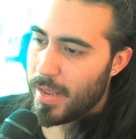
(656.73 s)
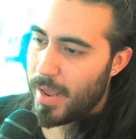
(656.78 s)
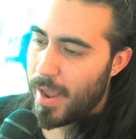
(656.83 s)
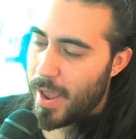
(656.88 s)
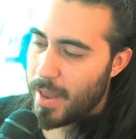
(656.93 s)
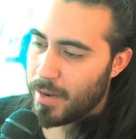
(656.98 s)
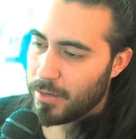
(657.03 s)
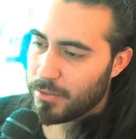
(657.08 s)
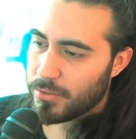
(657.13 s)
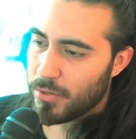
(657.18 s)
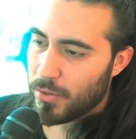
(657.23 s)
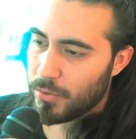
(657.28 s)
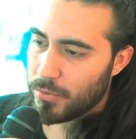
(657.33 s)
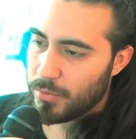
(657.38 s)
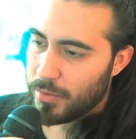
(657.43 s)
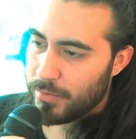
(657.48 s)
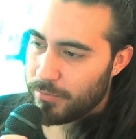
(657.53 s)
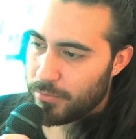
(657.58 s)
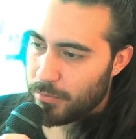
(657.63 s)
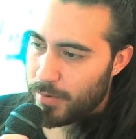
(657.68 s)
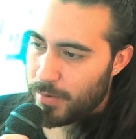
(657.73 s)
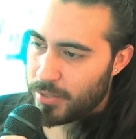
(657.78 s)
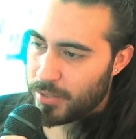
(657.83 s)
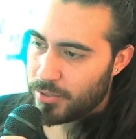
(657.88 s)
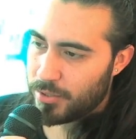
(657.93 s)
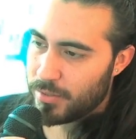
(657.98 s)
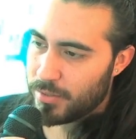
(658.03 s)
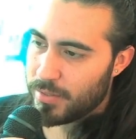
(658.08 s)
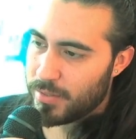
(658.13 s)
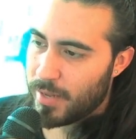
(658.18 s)
Anecdotal
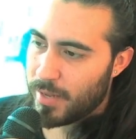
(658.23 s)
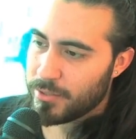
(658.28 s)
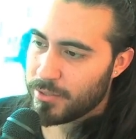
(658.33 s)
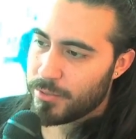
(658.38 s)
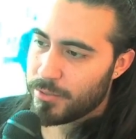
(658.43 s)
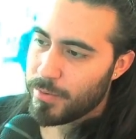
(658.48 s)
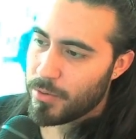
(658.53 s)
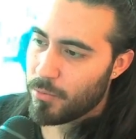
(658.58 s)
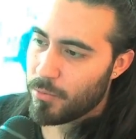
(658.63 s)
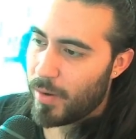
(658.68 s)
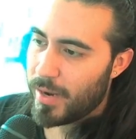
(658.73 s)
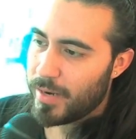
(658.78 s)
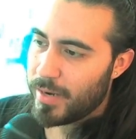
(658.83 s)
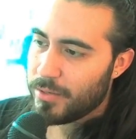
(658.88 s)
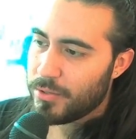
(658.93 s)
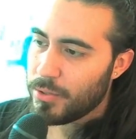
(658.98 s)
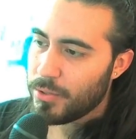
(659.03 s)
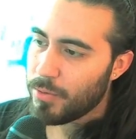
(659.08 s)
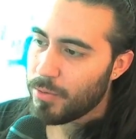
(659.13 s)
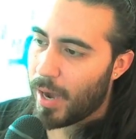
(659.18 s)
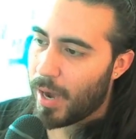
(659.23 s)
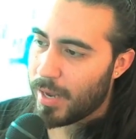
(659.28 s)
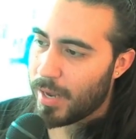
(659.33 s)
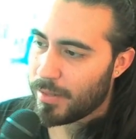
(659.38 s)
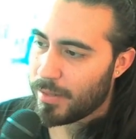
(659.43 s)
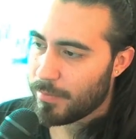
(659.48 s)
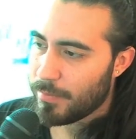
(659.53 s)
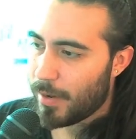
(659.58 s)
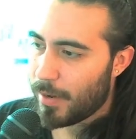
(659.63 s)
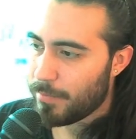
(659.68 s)
information tends to be weighted too
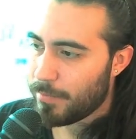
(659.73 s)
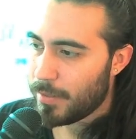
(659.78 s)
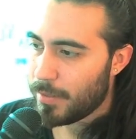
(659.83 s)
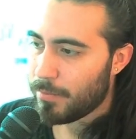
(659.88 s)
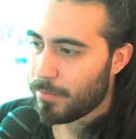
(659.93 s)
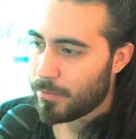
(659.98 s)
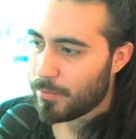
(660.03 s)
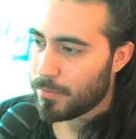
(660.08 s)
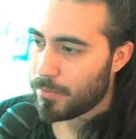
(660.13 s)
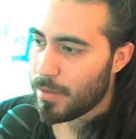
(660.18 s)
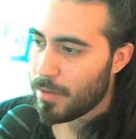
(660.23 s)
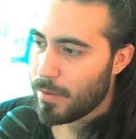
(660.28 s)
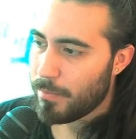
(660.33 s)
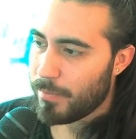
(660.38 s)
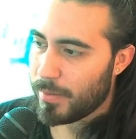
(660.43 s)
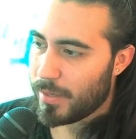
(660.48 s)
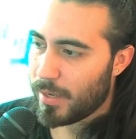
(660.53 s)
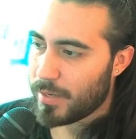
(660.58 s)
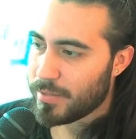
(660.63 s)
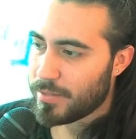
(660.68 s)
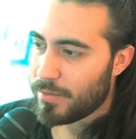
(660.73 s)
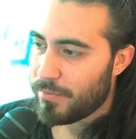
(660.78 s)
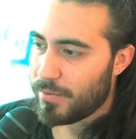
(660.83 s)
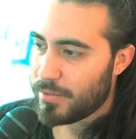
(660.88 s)
highly by people because of its